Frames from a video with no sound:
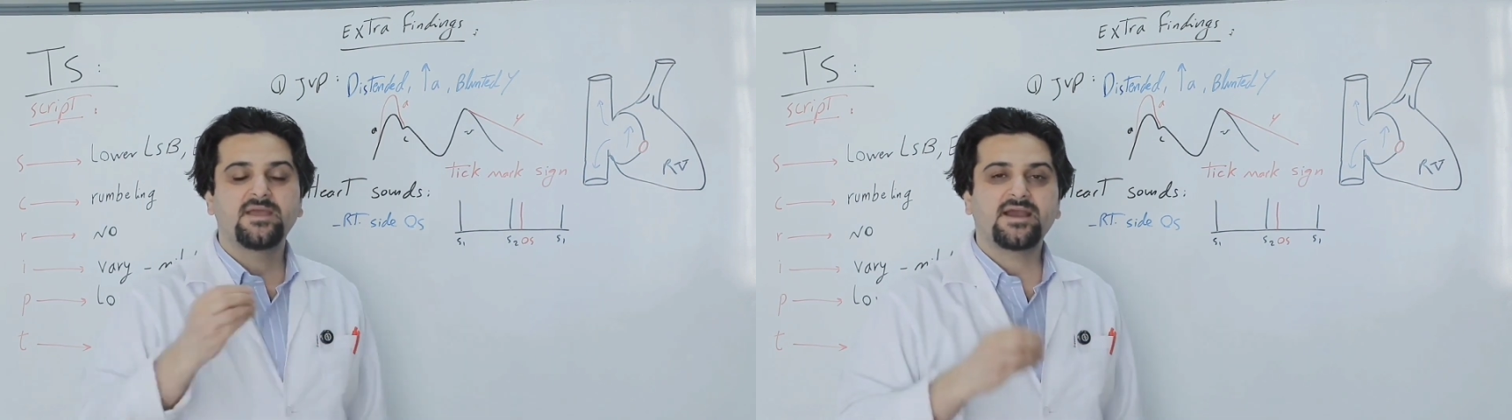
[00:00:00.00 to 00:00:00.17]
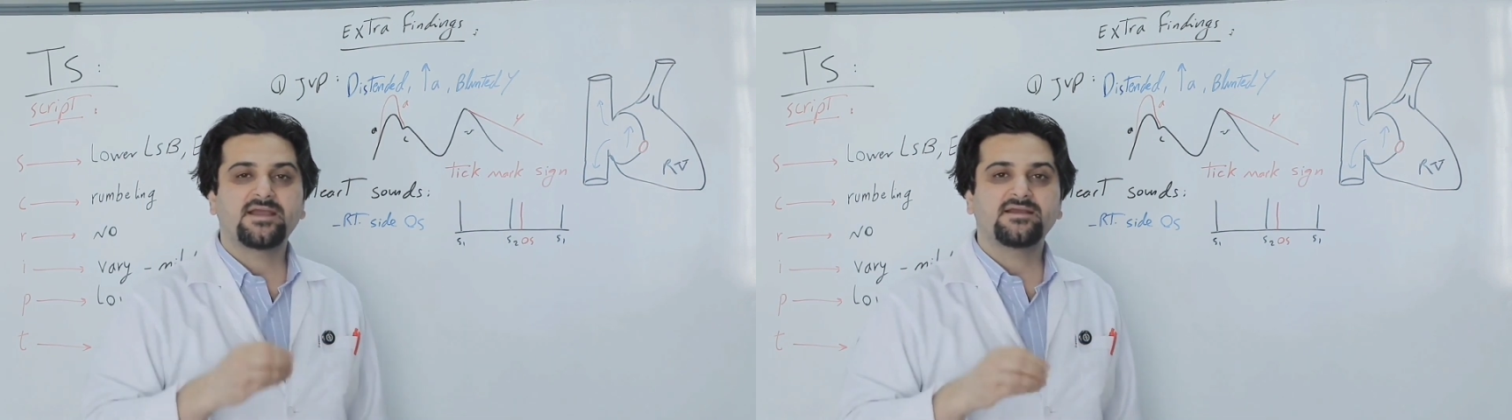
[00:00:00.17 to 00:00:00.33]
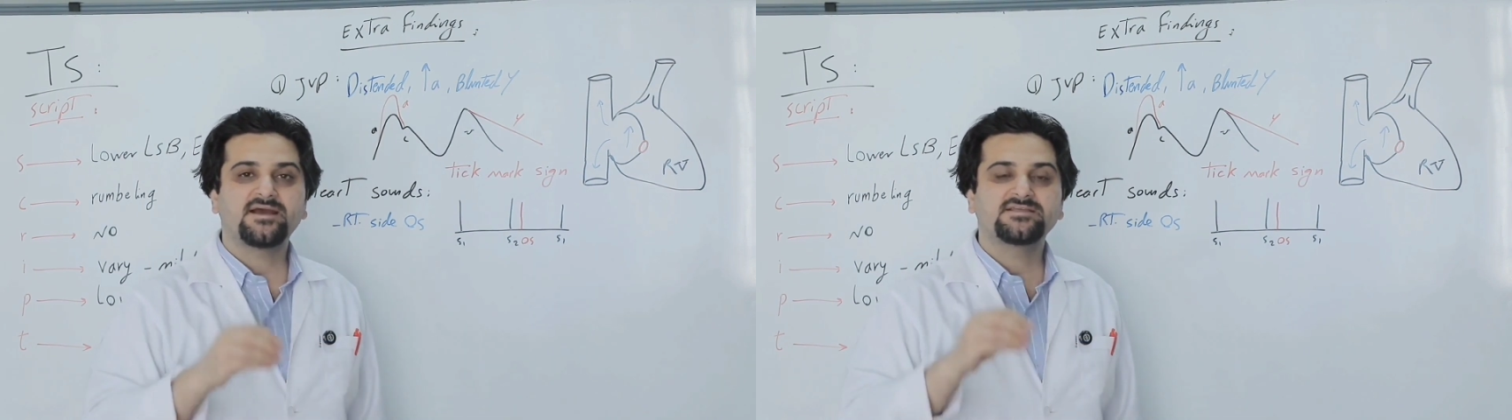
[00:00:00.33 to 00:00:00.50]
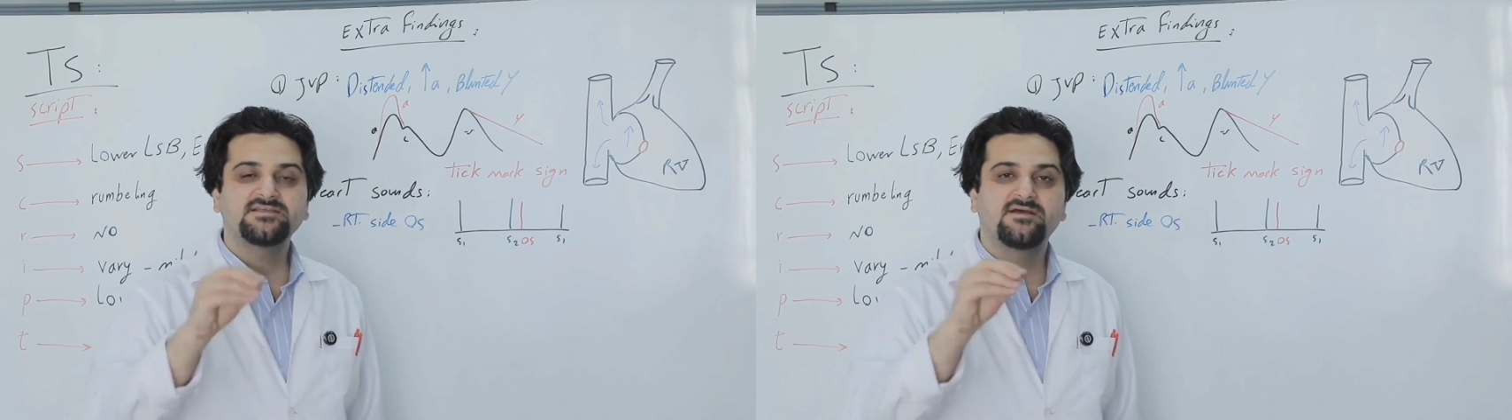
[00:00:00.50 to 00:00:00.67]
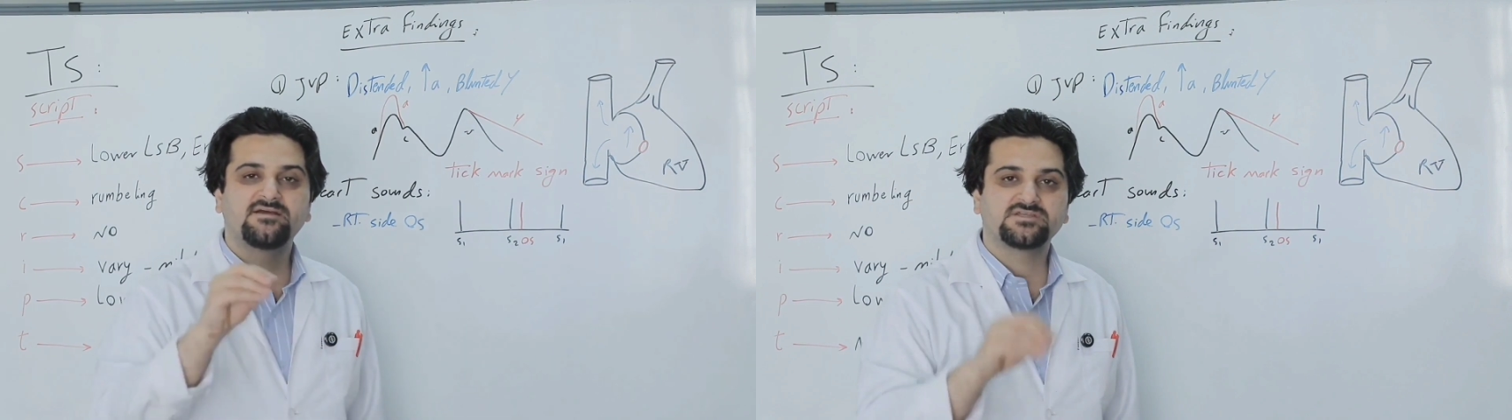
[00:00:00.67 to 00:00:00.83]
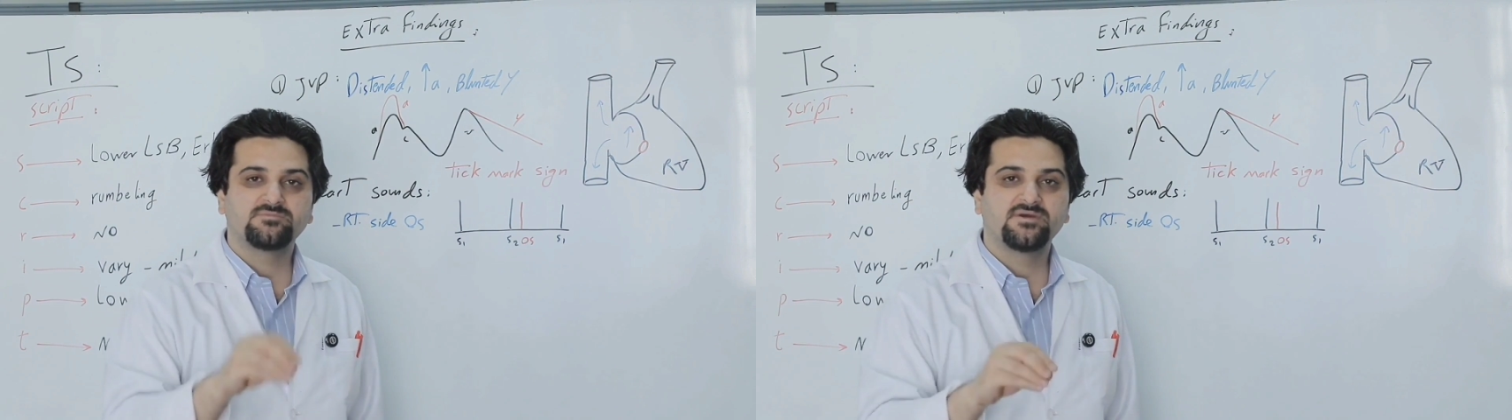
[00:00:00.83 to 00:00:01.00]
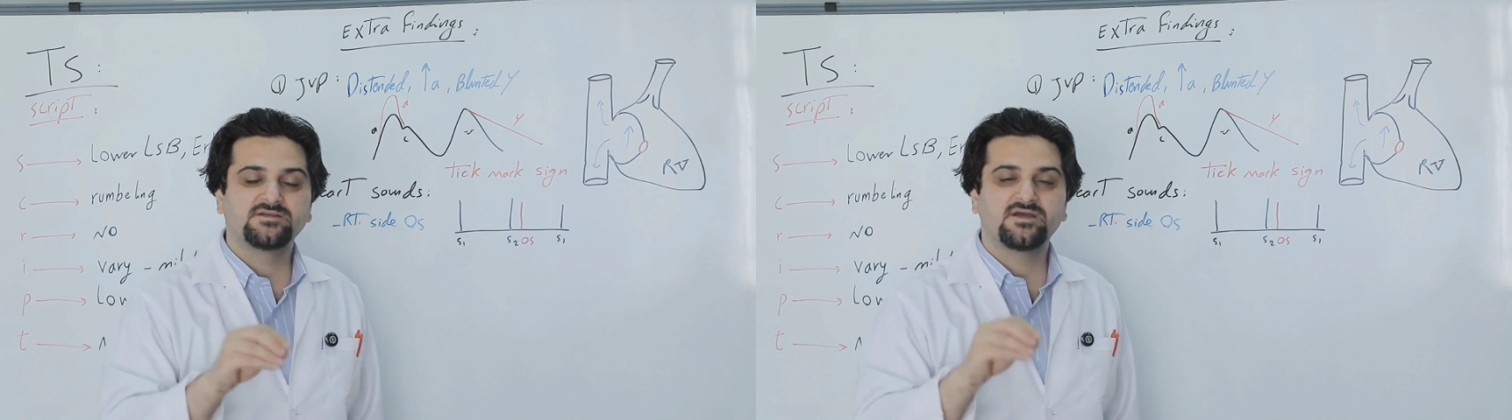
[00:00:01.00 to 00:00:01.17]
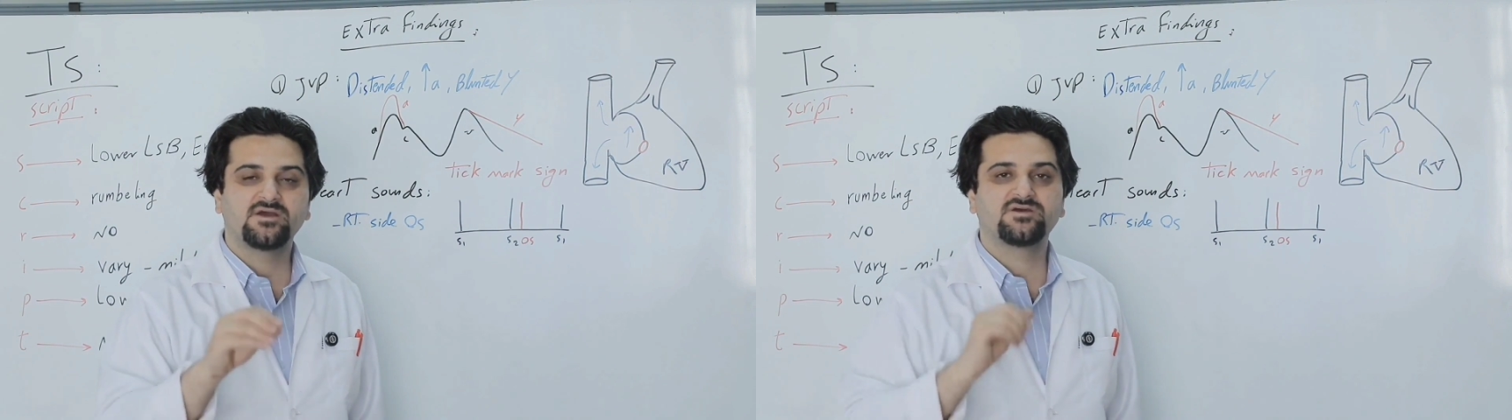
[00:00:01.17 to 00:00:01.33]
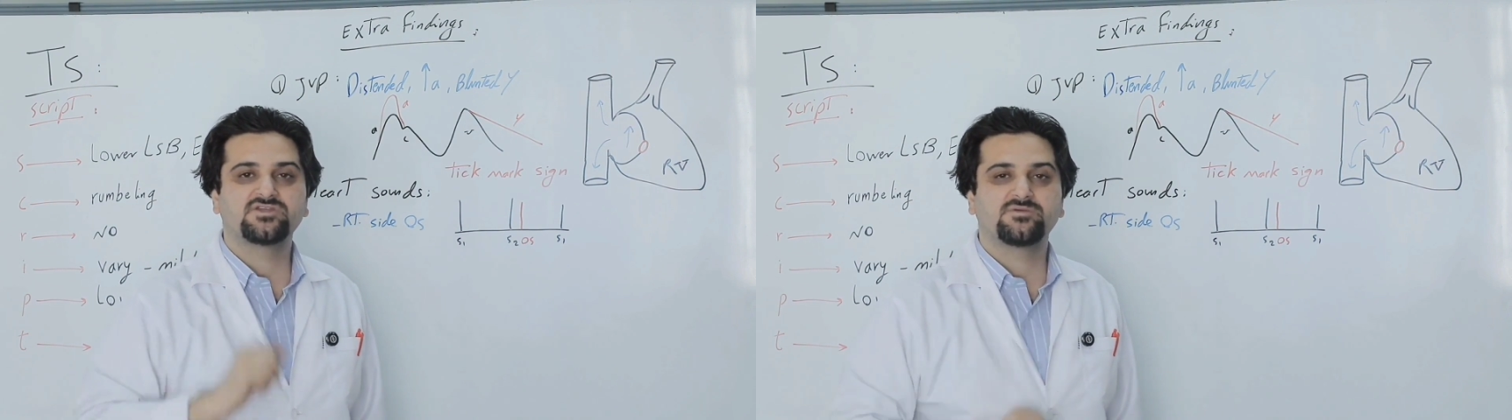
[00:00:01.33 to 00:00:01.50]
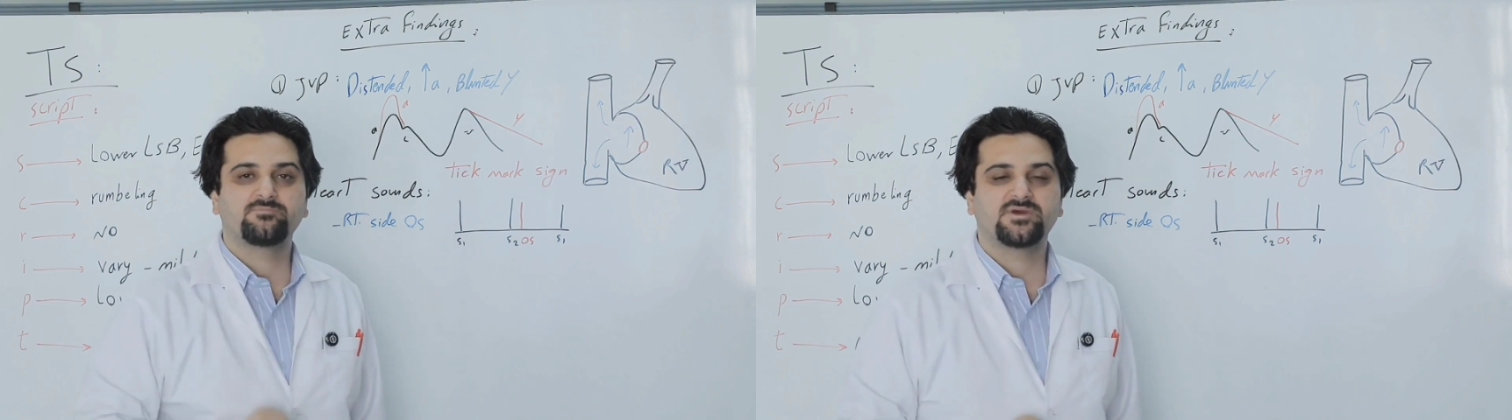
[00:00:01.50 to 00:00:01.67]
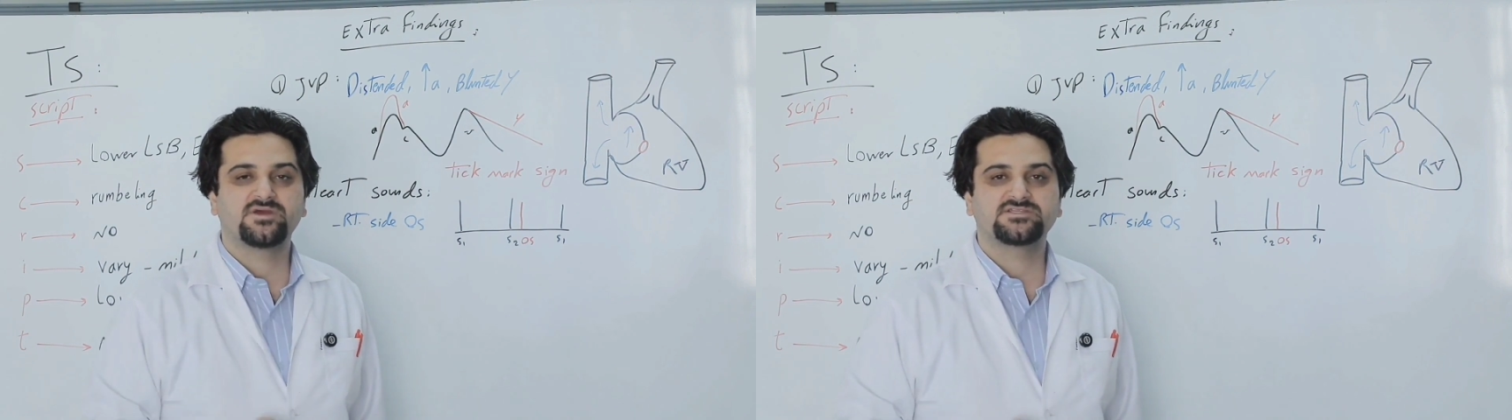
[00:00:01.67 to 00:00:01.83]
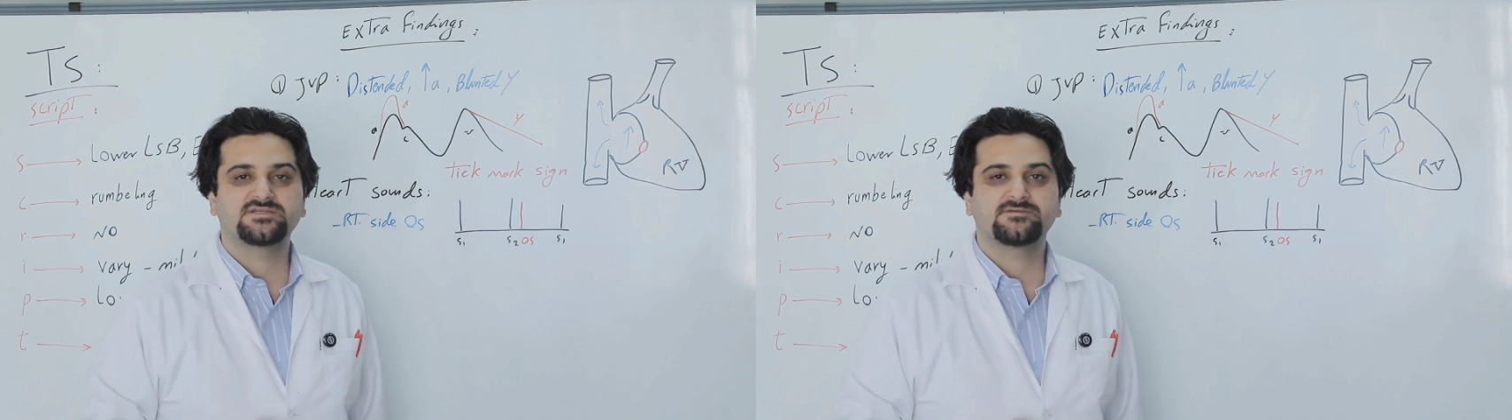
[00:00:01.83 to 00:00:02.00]
unless there is a pathology
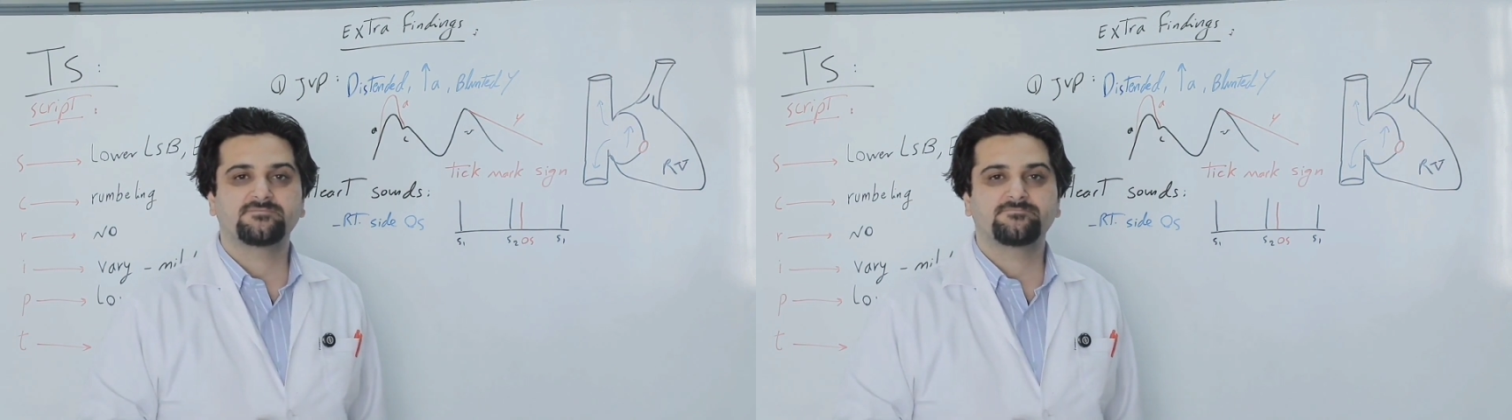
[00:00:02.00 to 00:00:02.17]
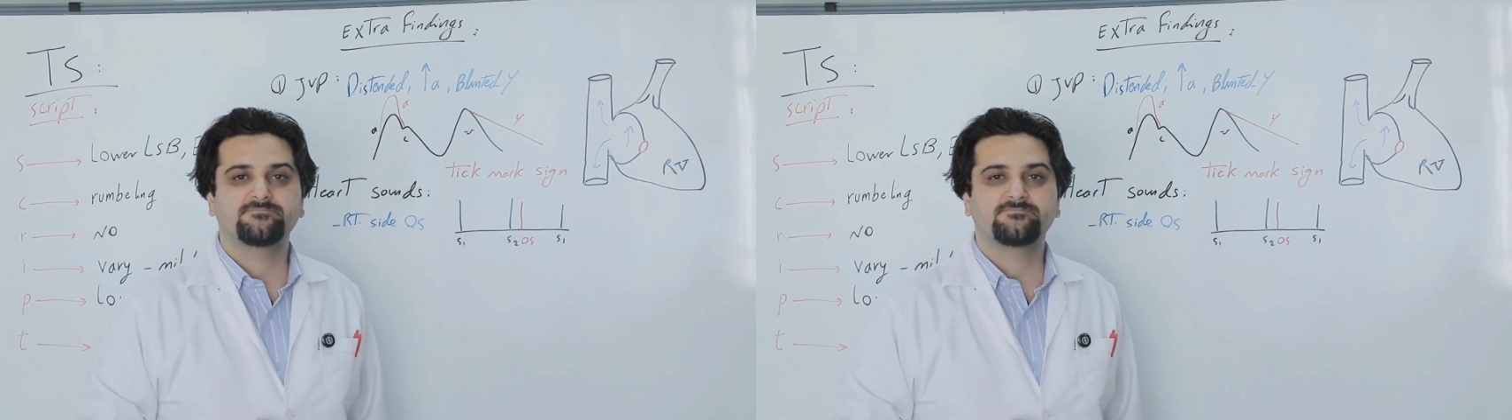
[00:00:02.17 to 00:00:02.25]
present.